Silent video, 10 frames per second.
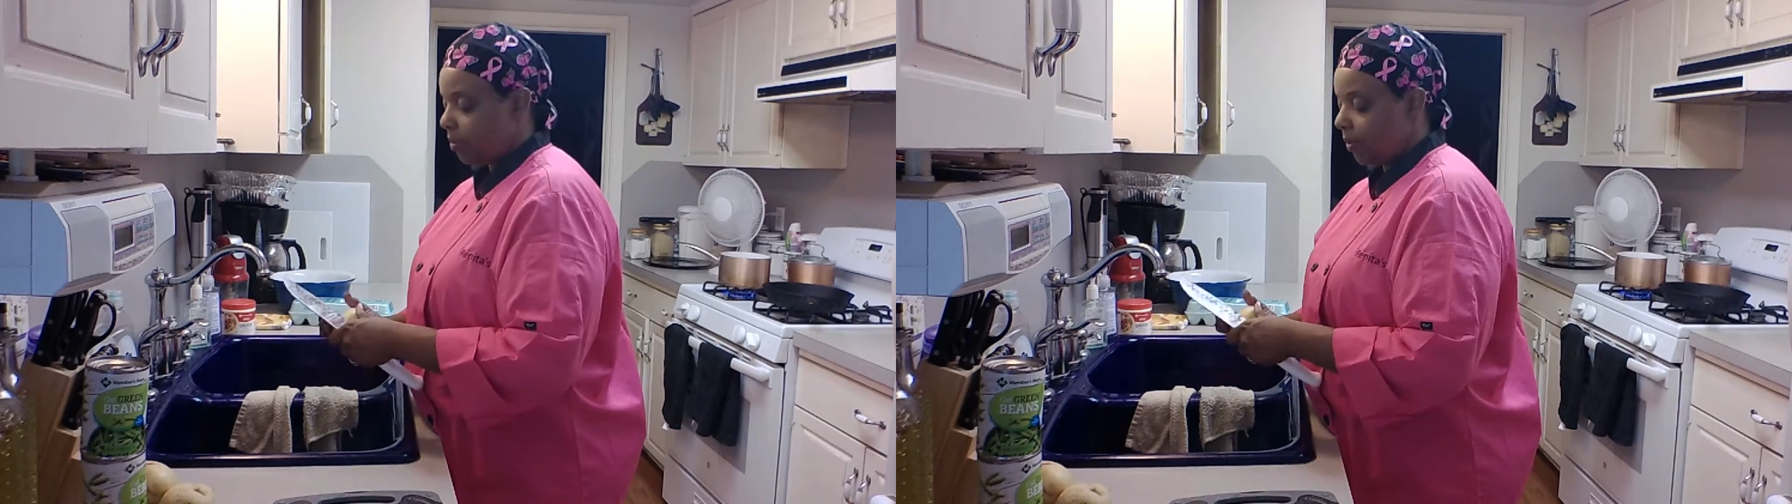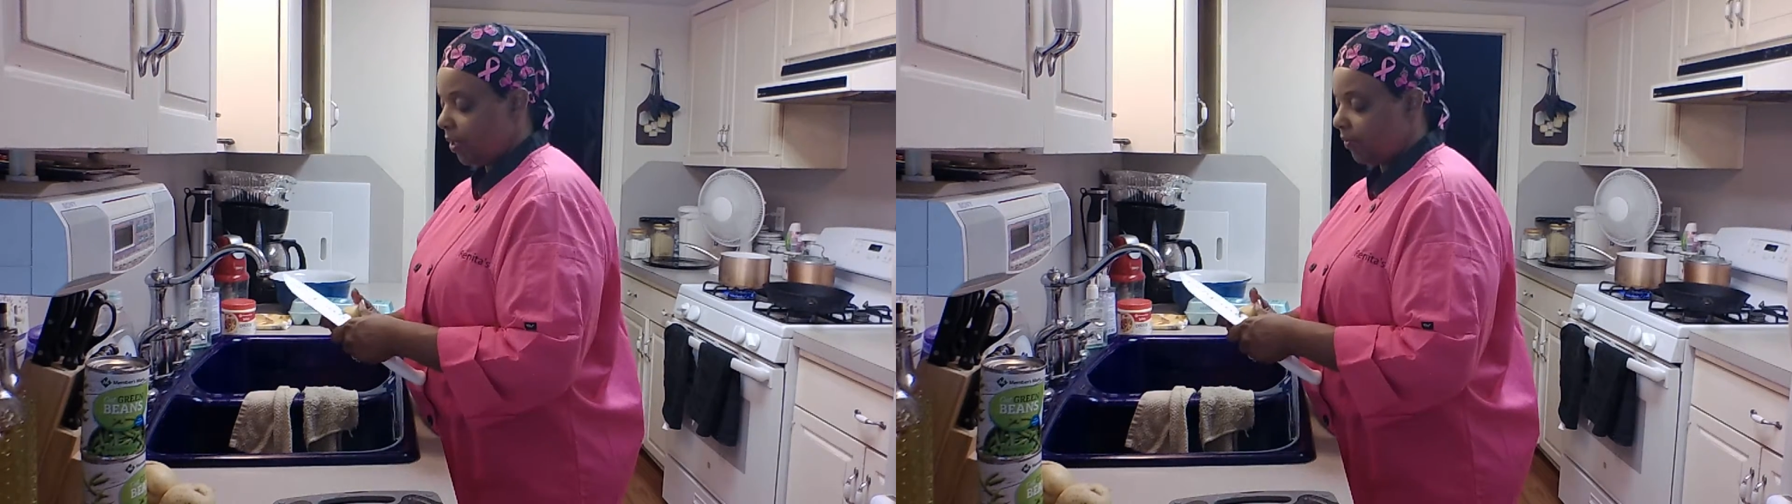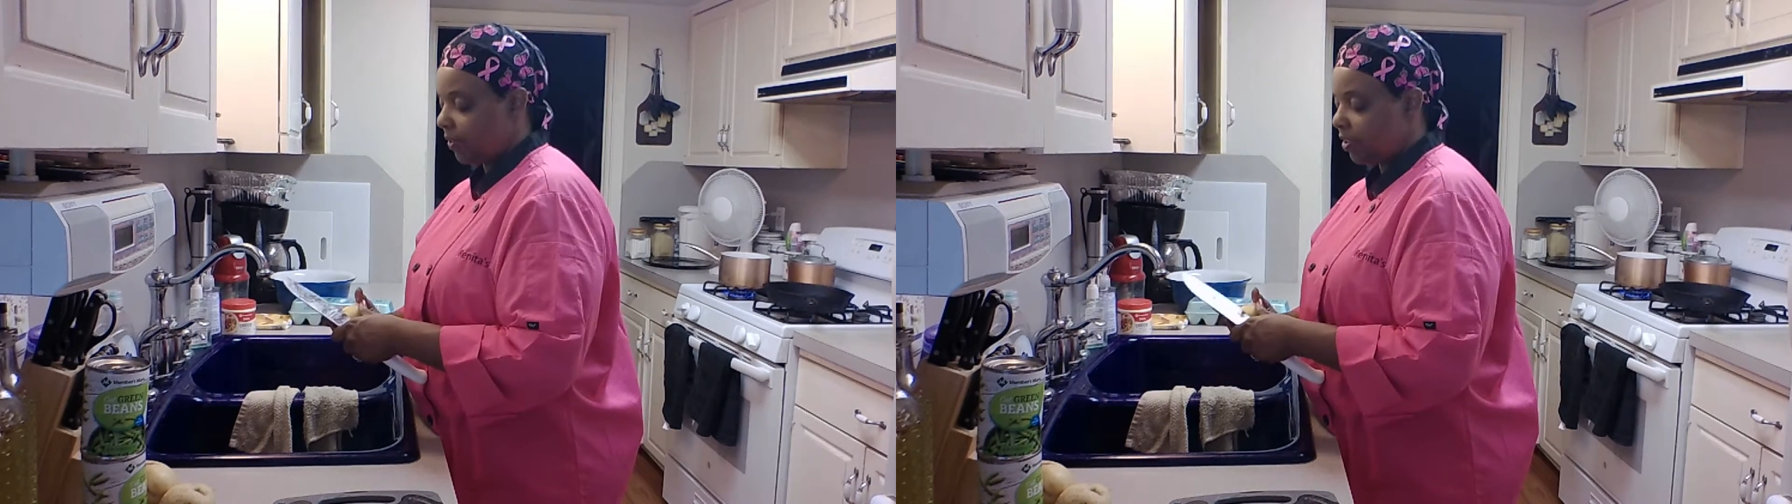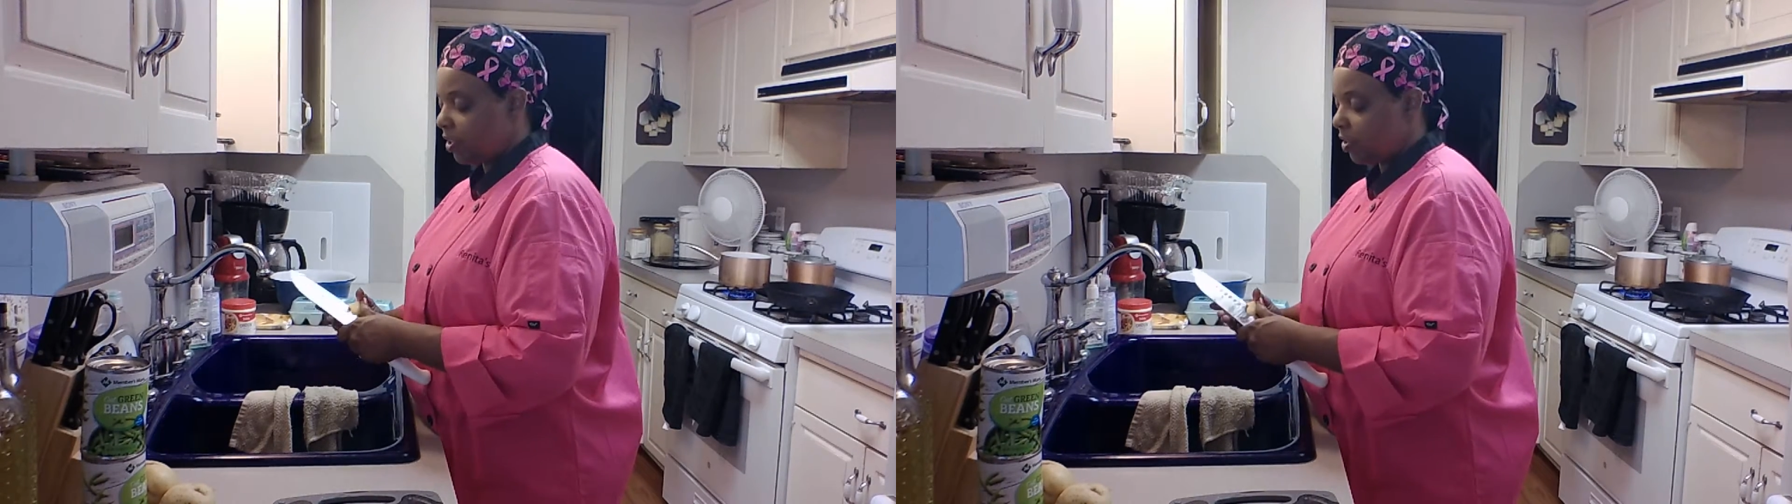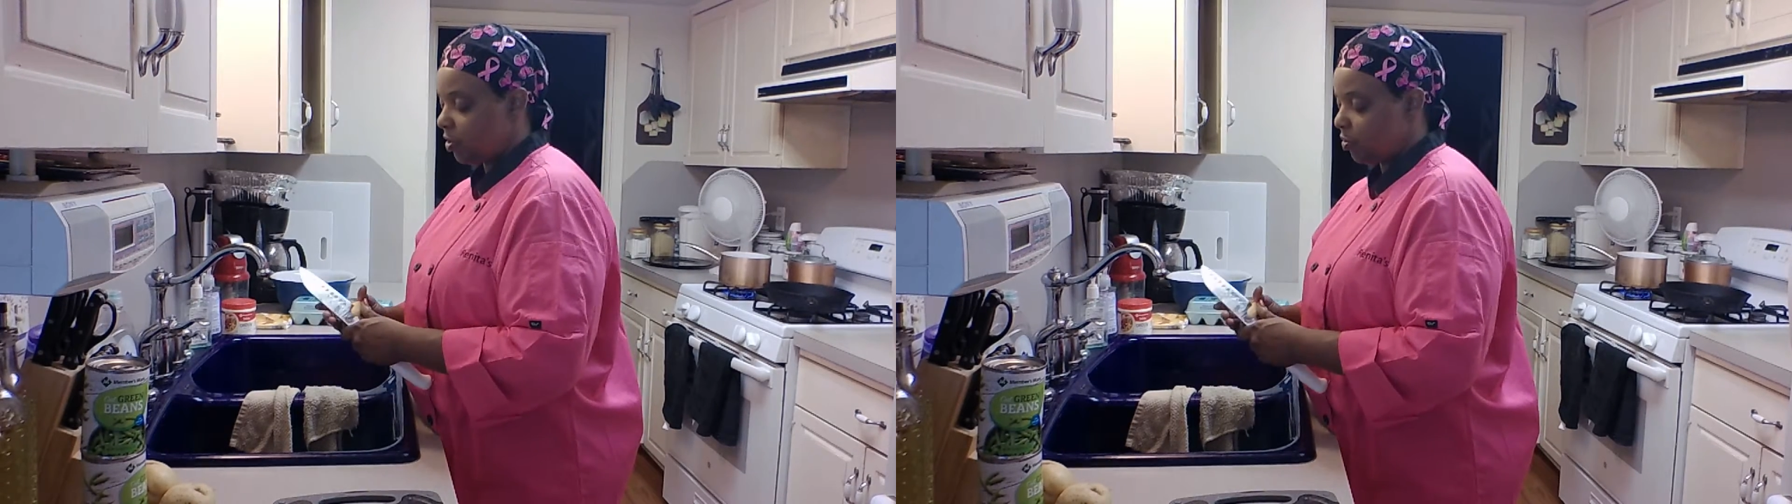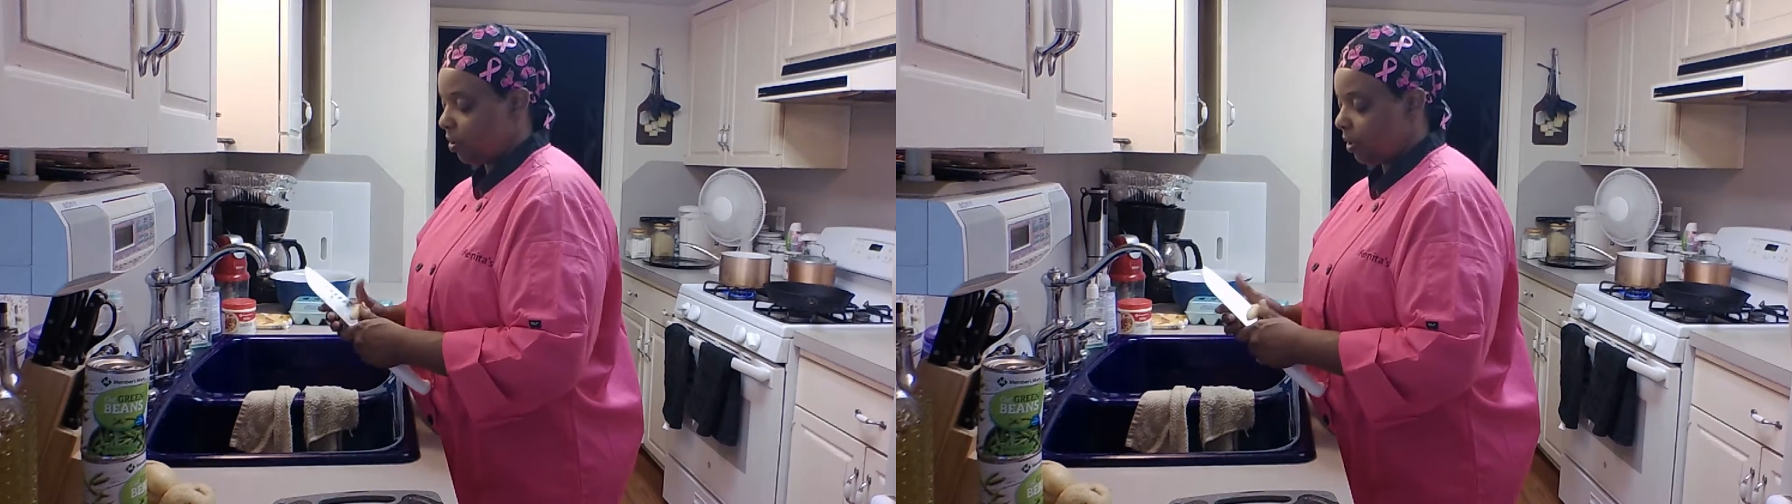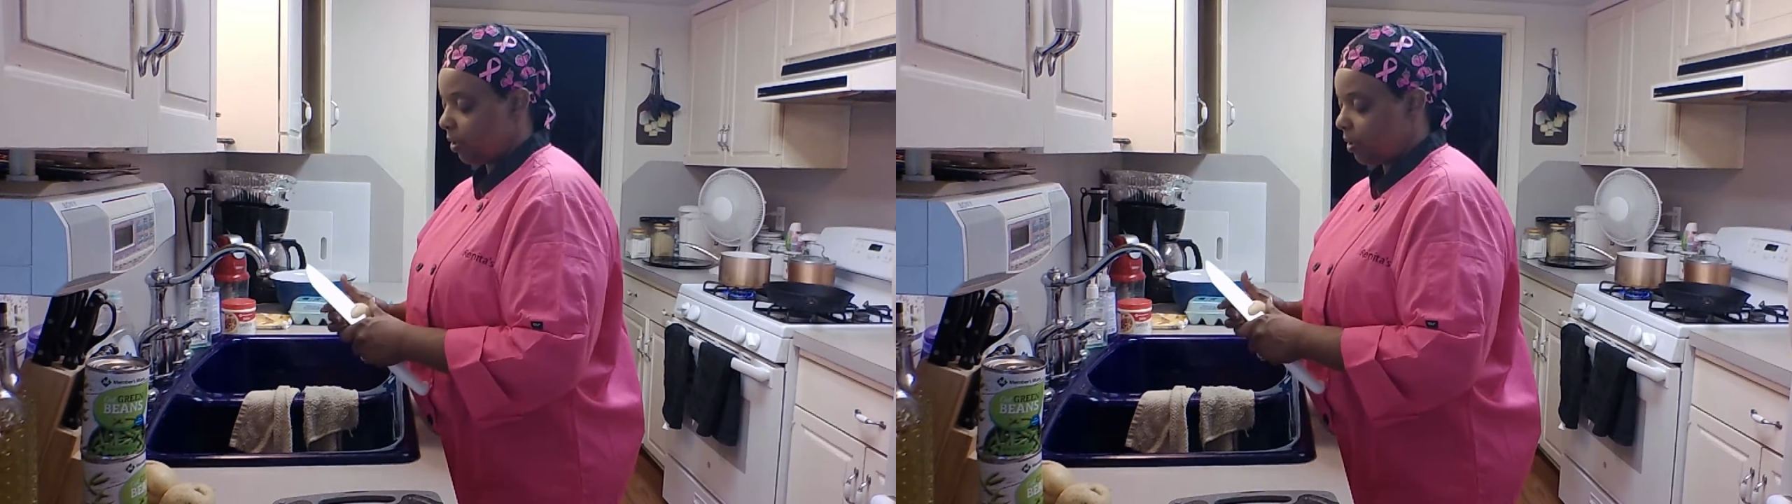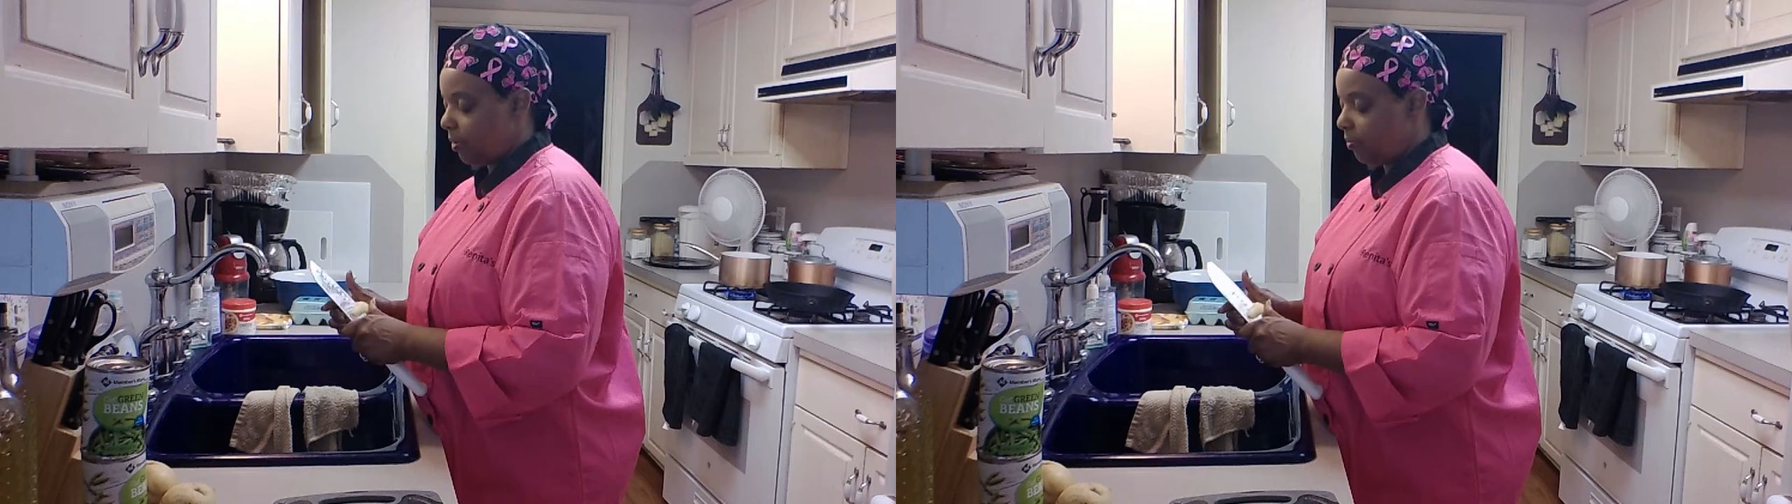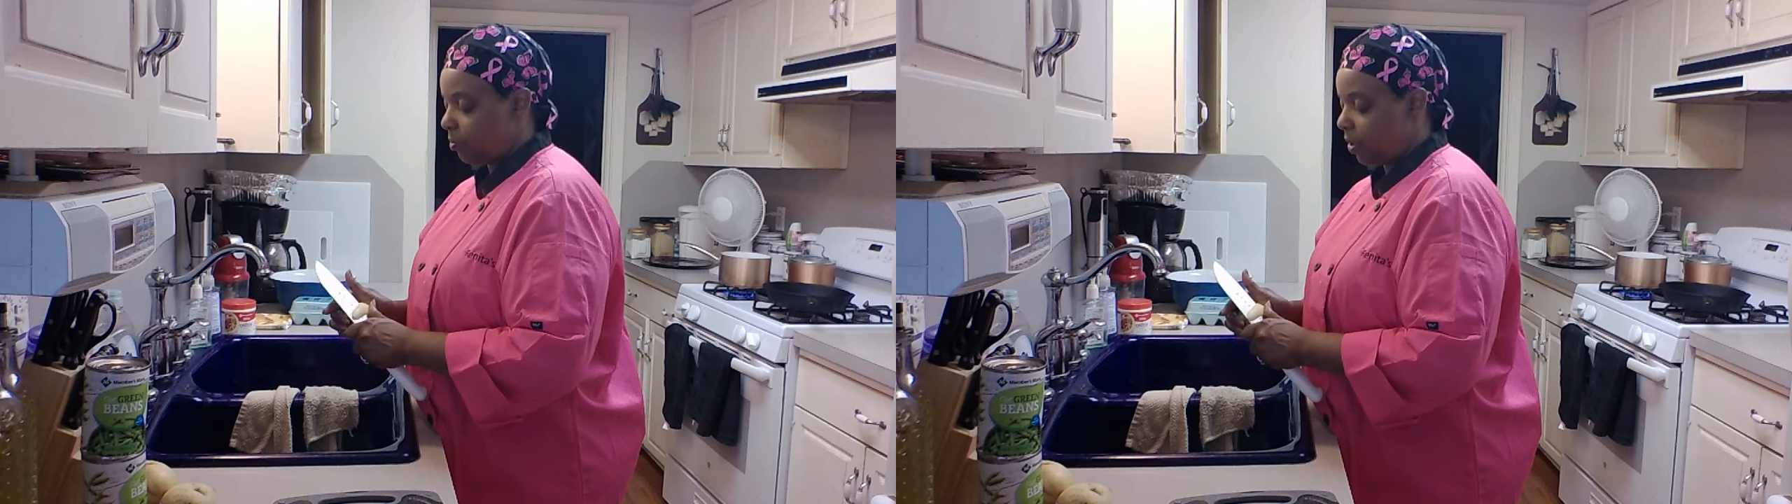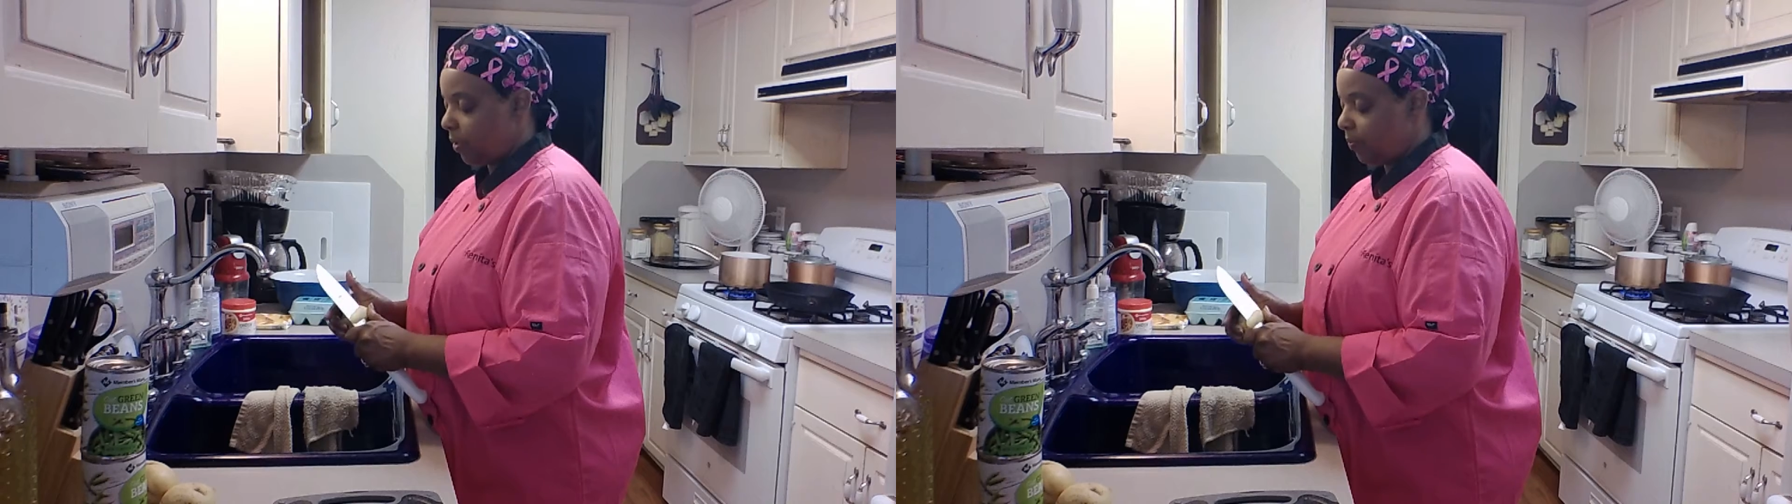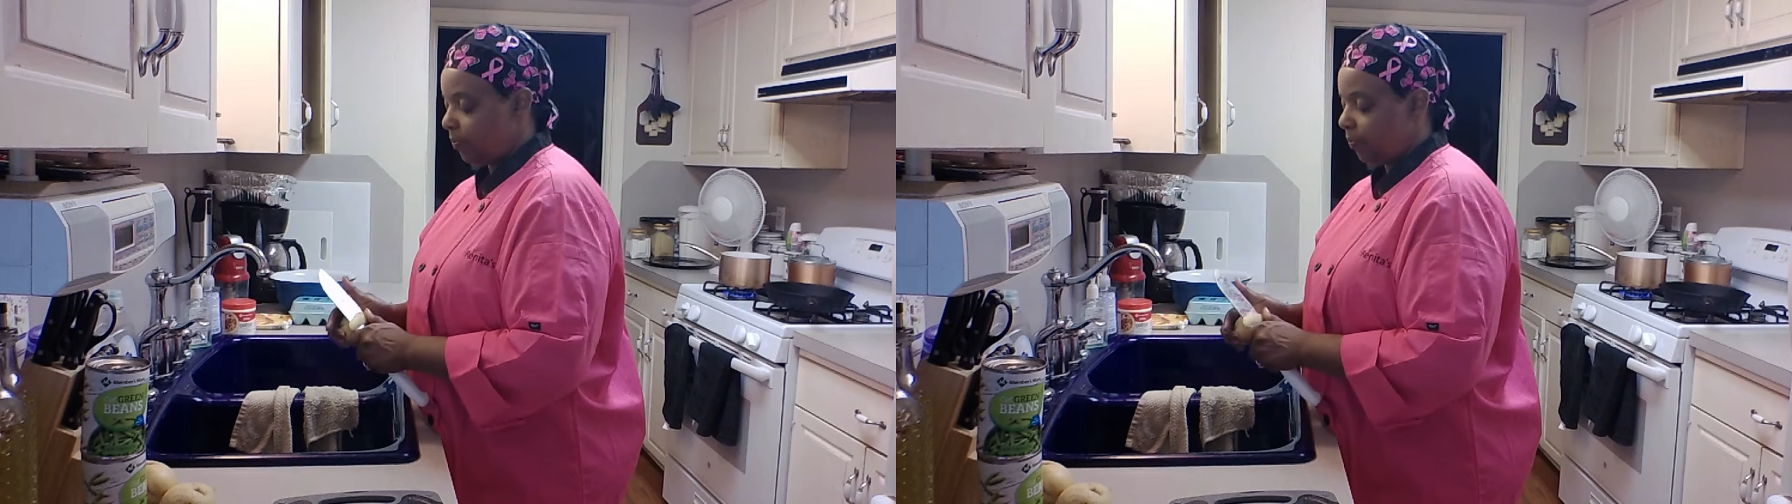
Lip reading: But if it's just you and a loved one,